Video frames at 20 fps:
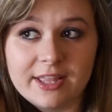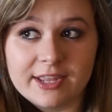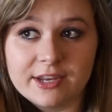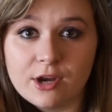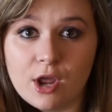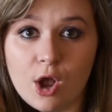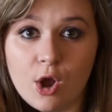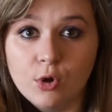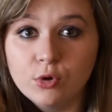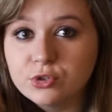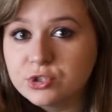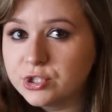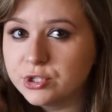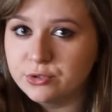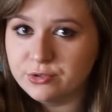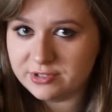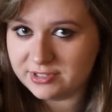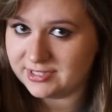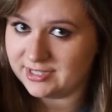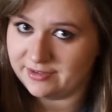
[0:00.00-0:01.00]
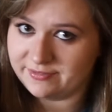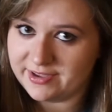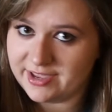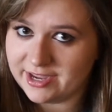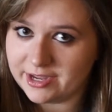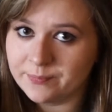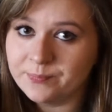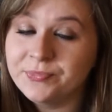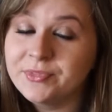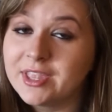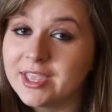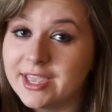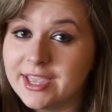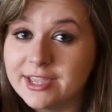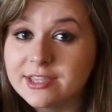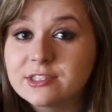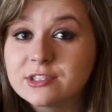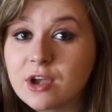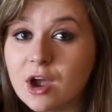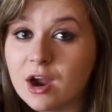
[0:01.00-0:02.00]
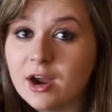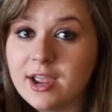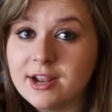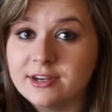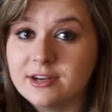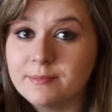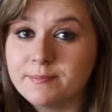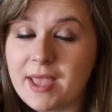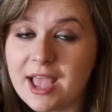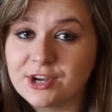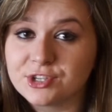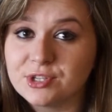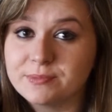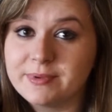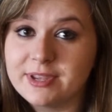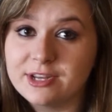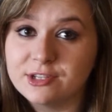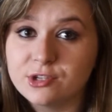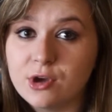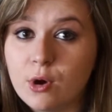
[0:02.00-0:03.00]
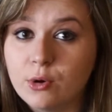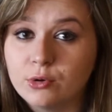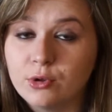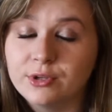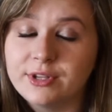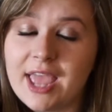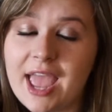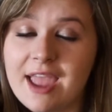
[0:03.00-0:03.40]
like an 02 Civic. His car ended up actually being totaled.